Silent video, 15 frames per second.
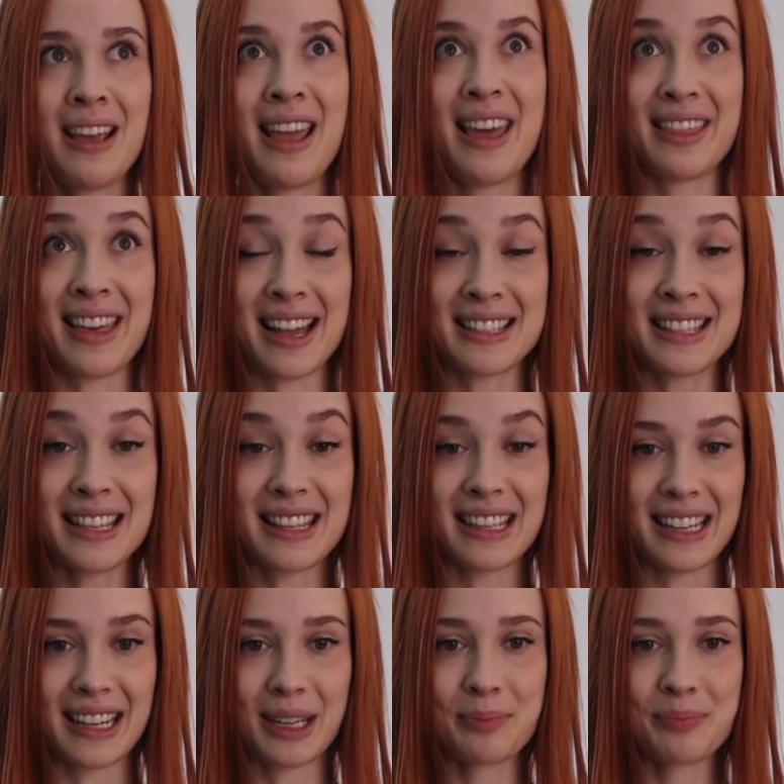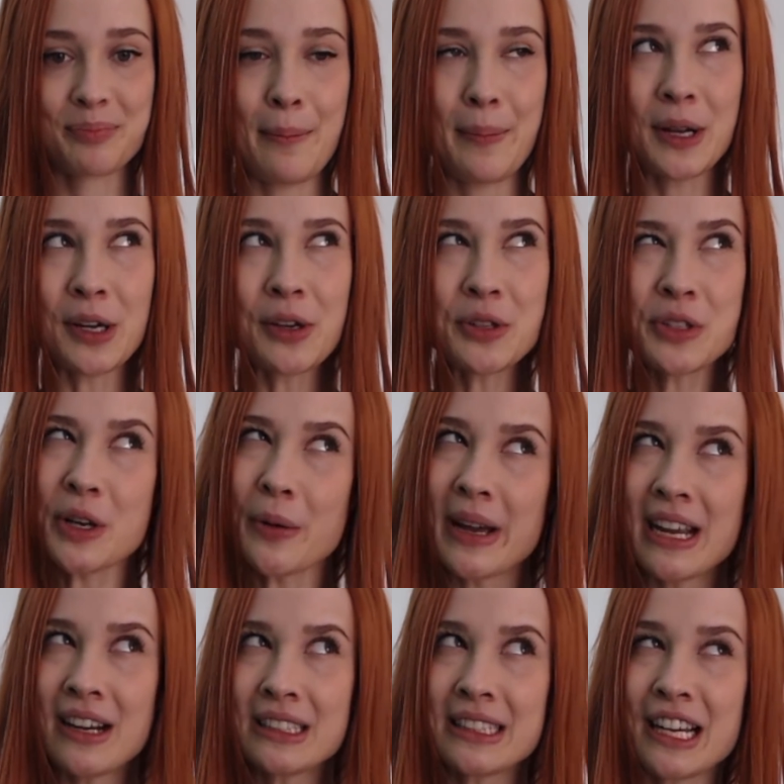And that's a thing. But also I
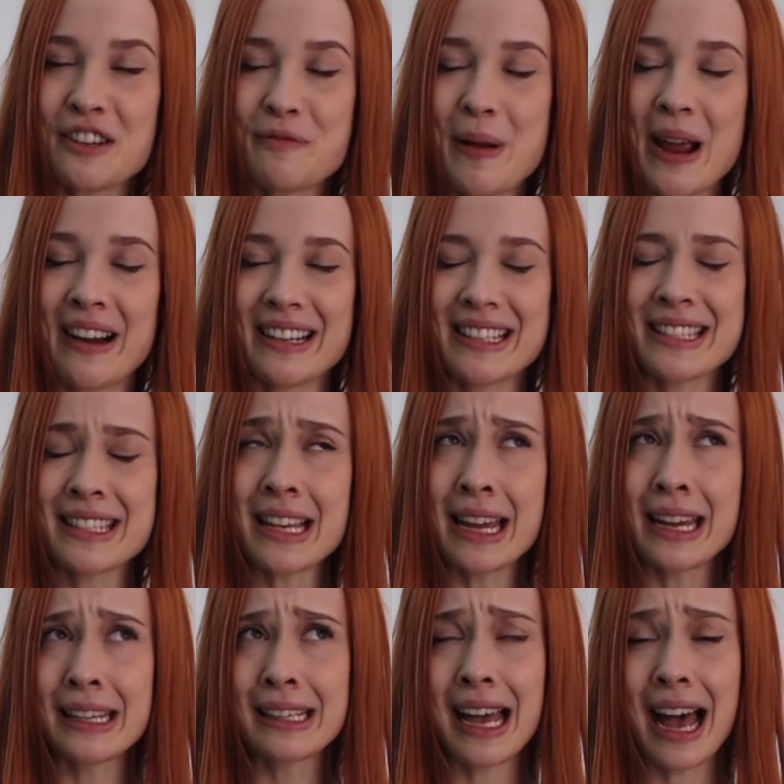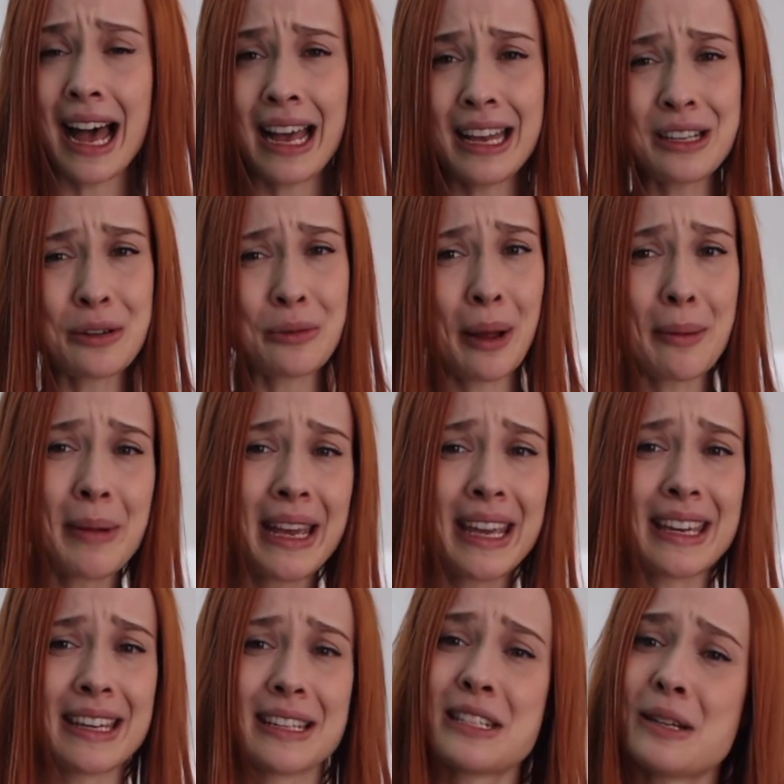hear a lot of parents saying, I don't want my
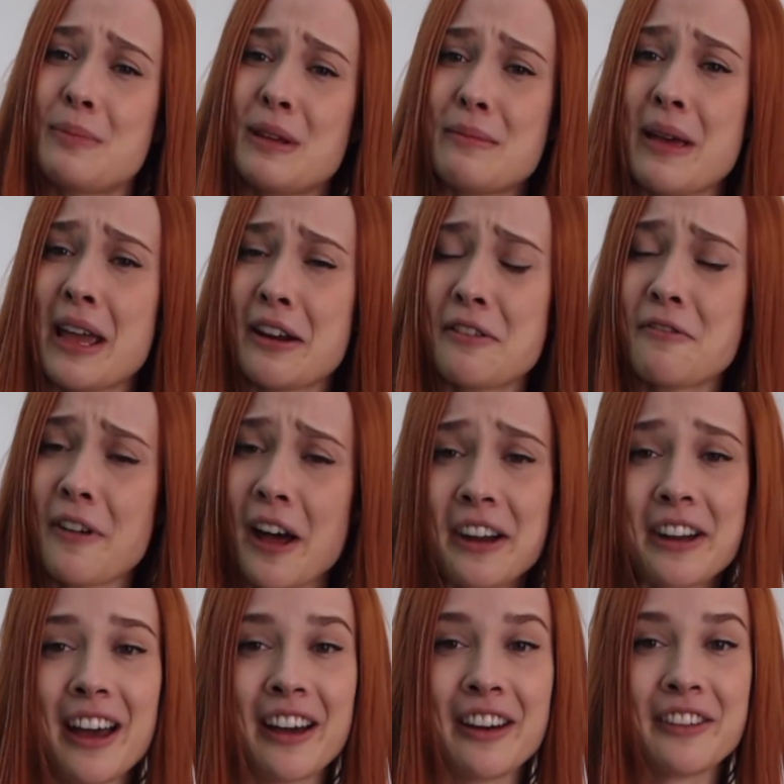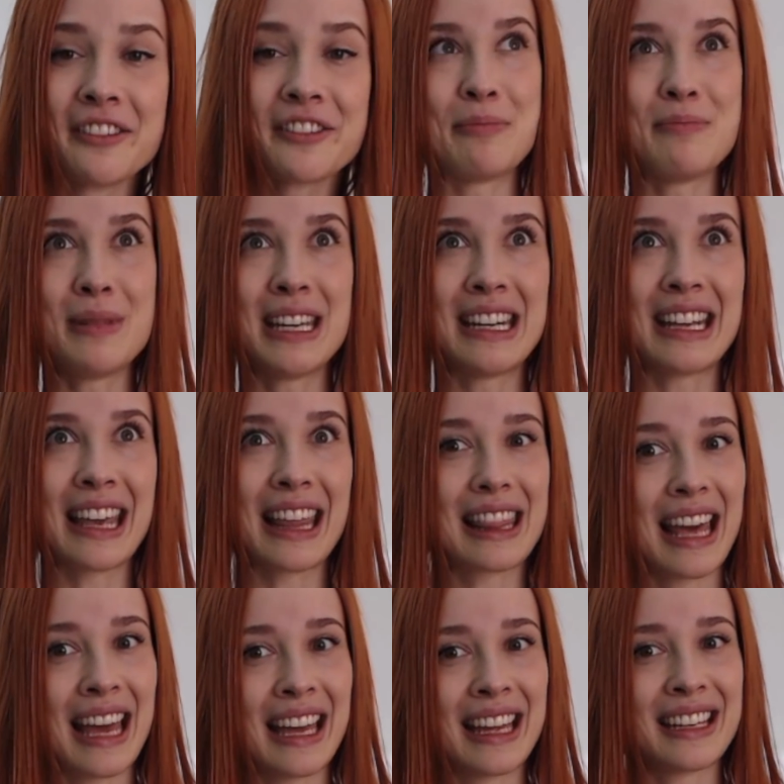kid to be made fun of, meaning
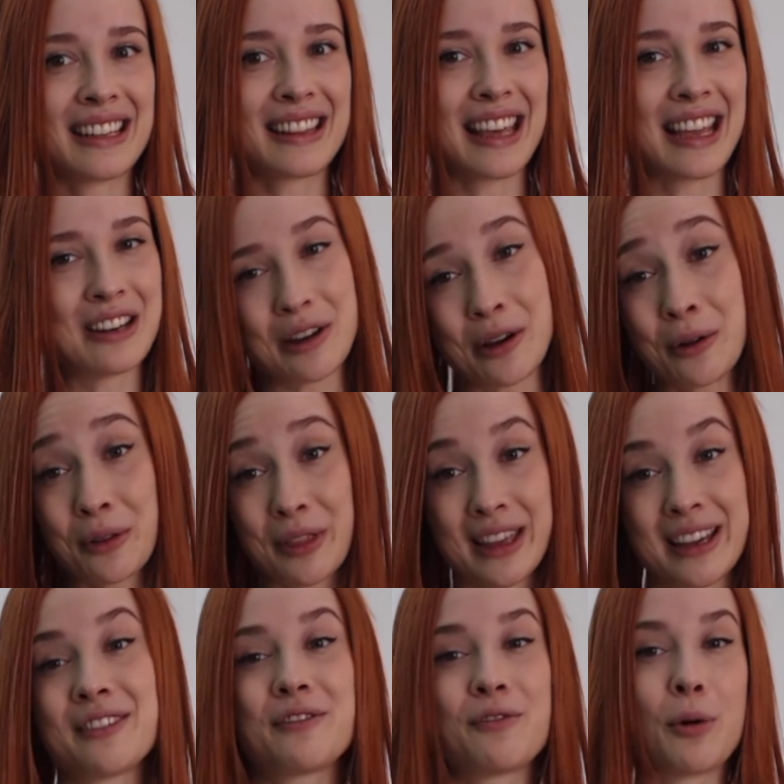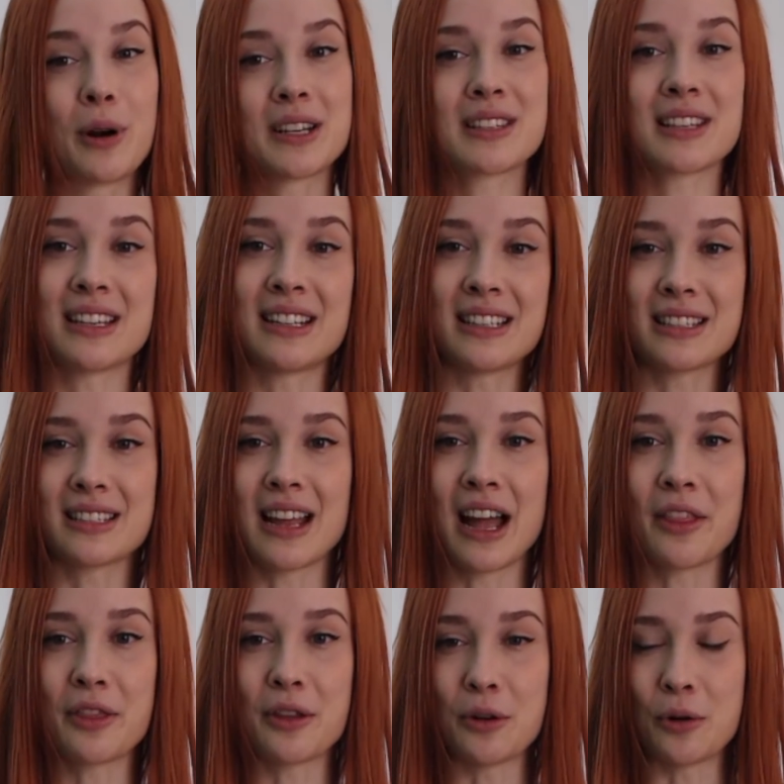that they know that foreskin is
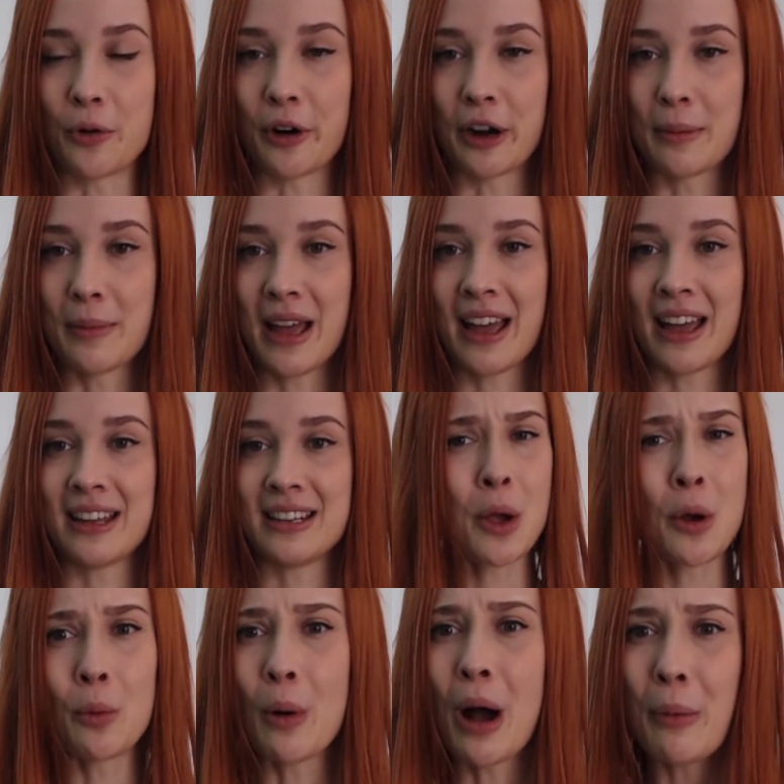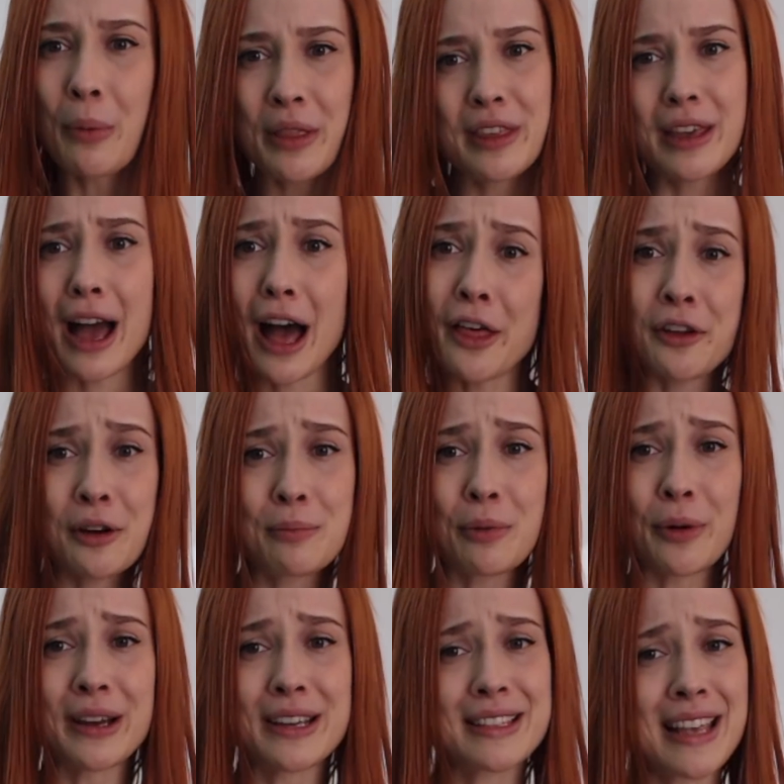not the norm, and what would the other
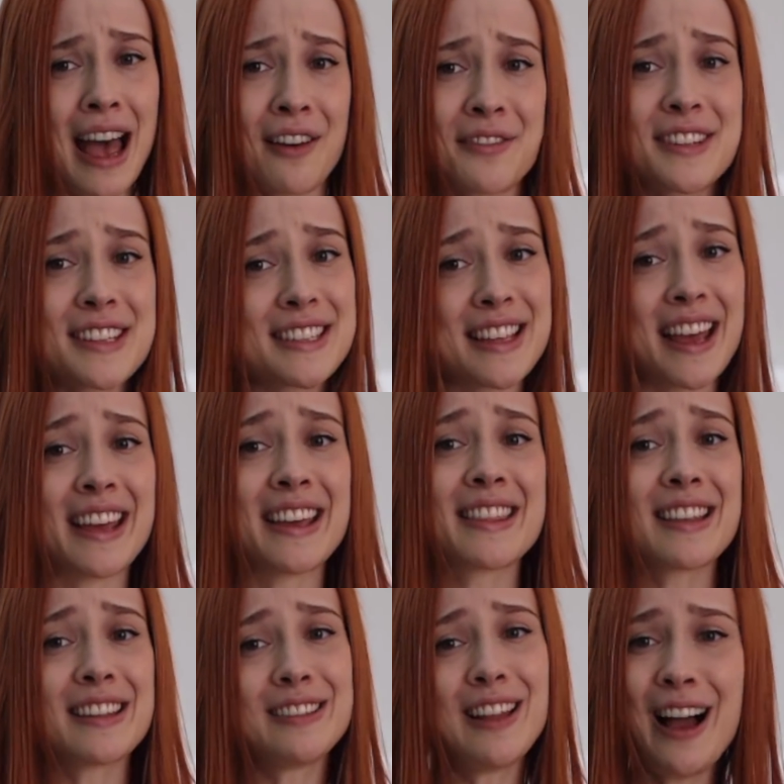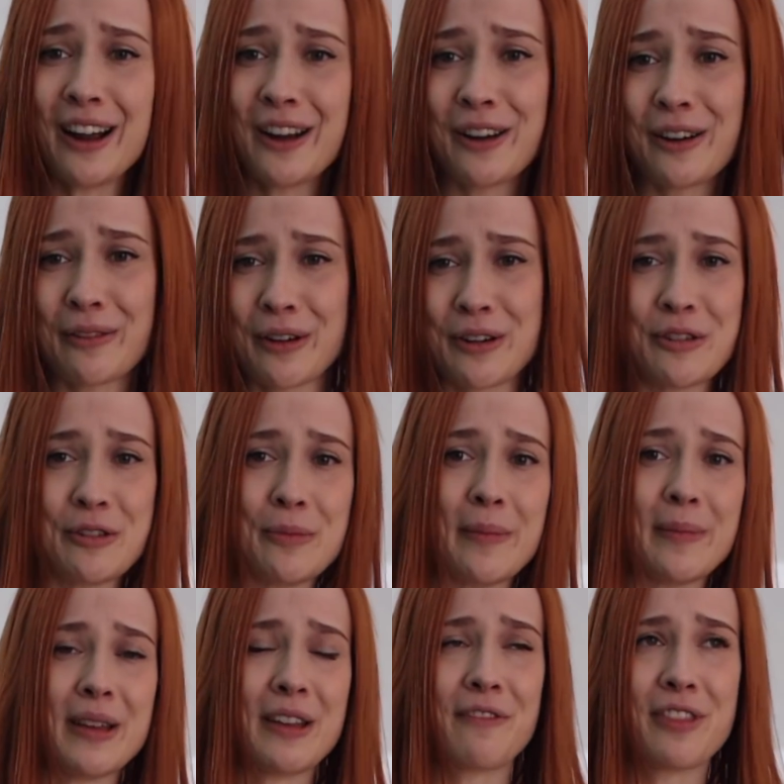boys have to say in the locker room
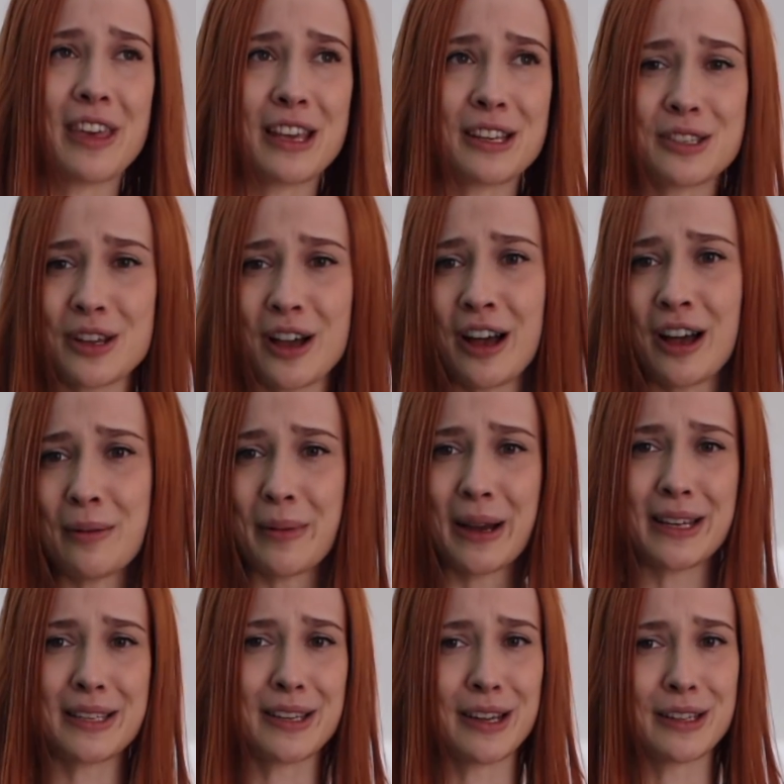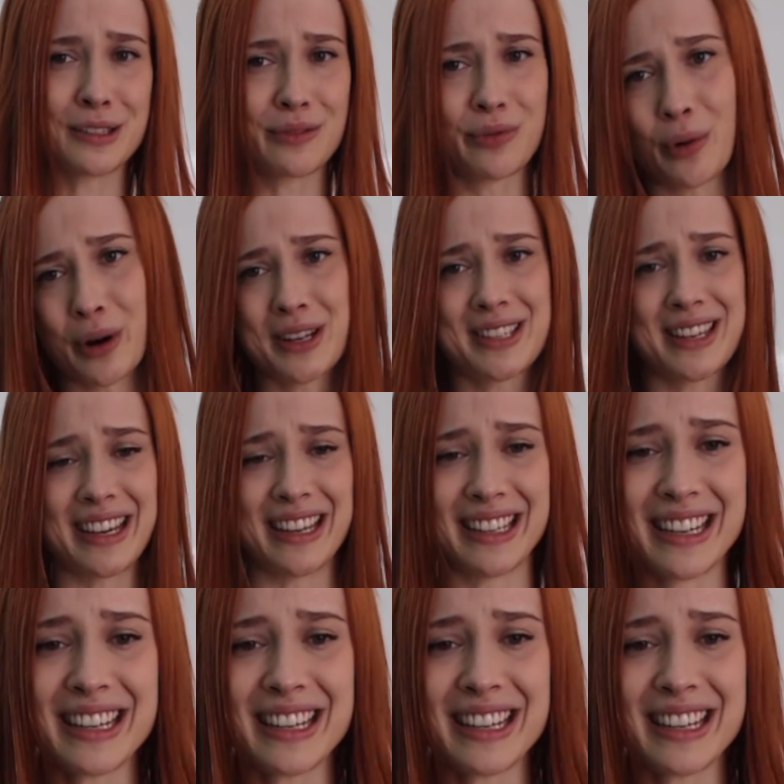if they saw my son's foreskin?